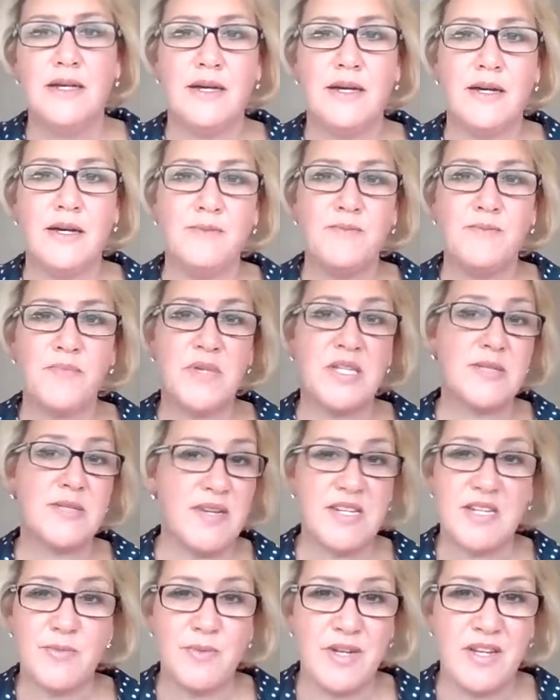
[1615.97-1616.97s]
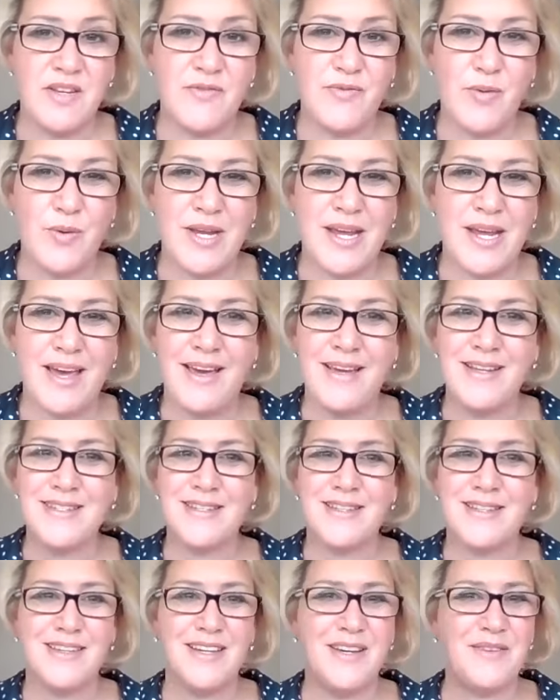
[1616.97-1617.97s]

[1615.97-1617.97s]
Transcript: um, especially when you're 48.